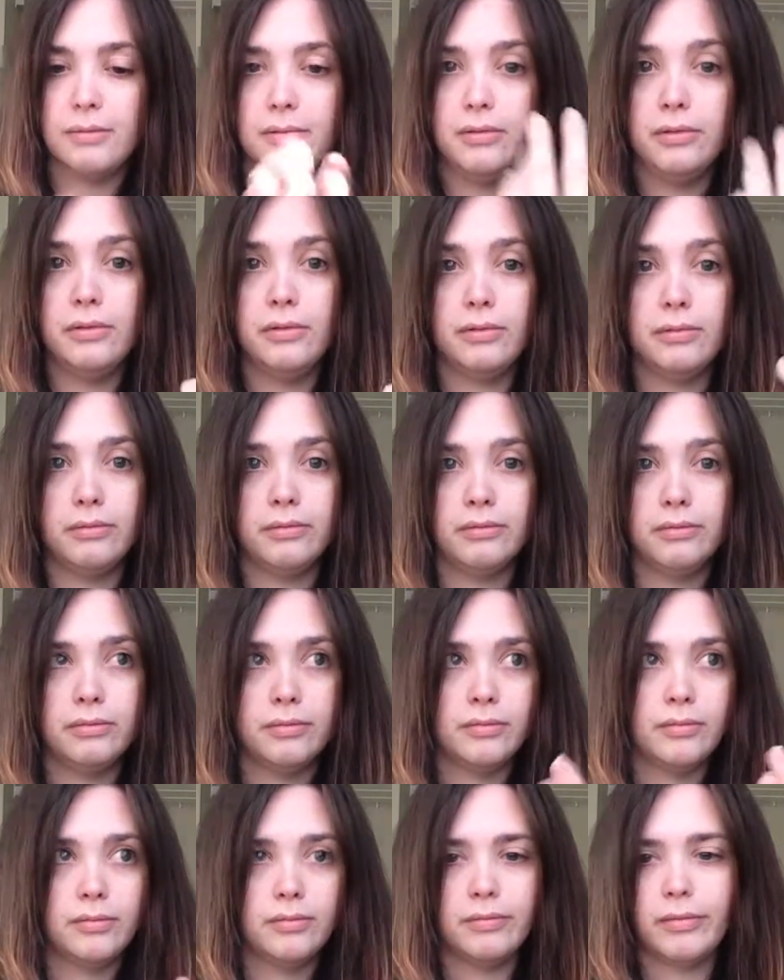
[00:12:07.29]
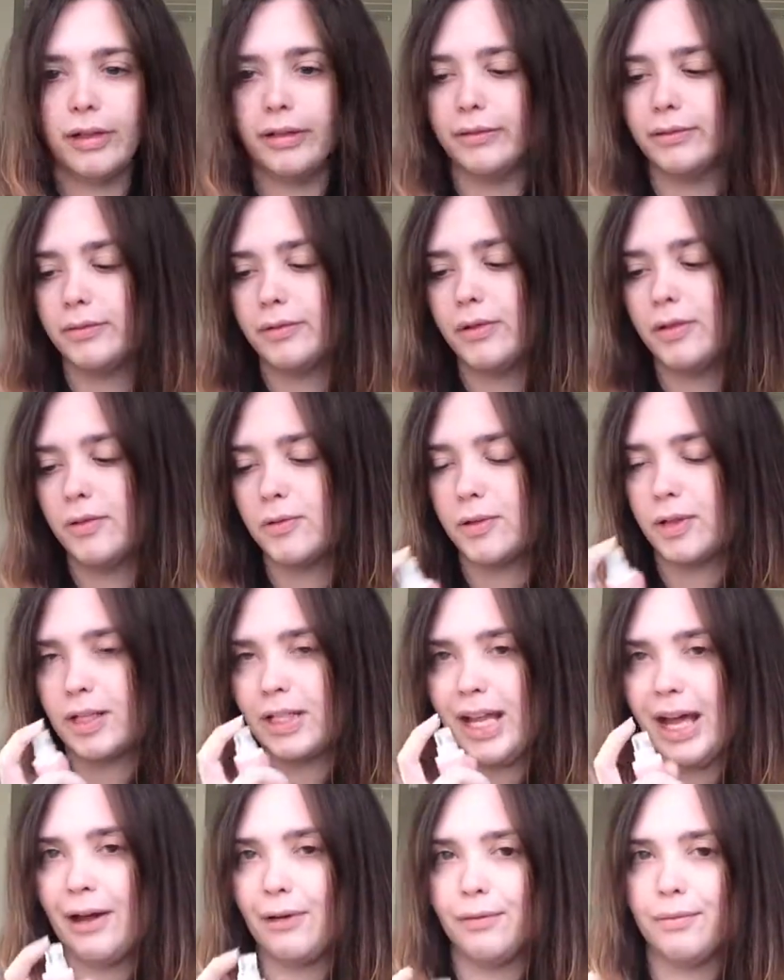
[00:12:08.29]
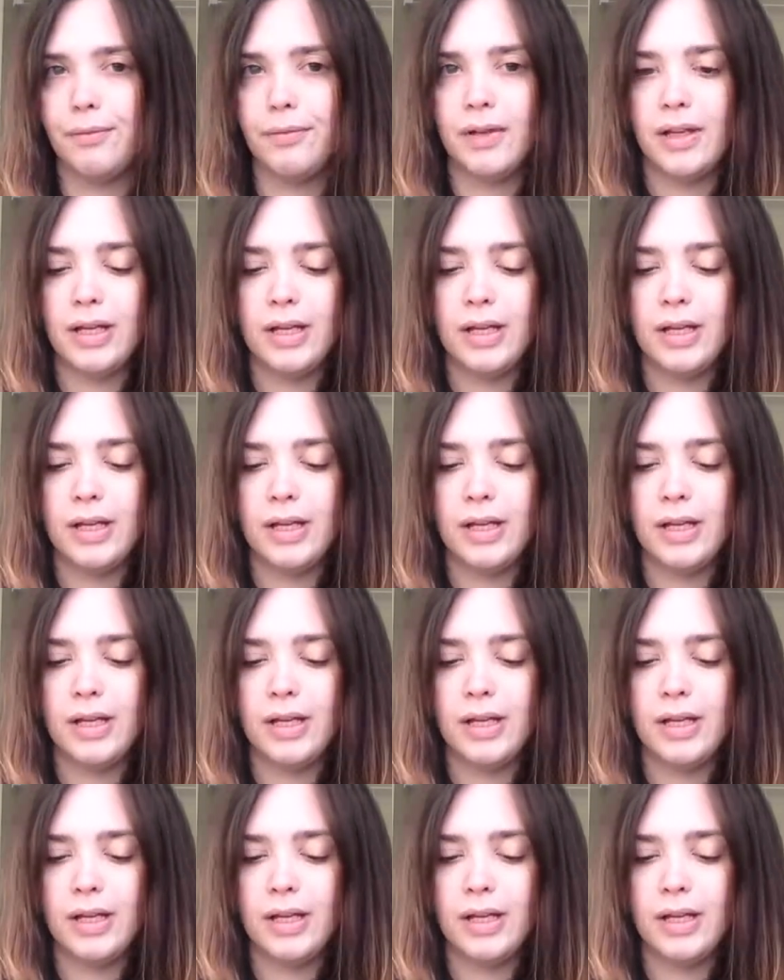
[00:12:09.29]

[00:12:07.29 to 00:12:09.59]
Ooh, oh, it was a cloud.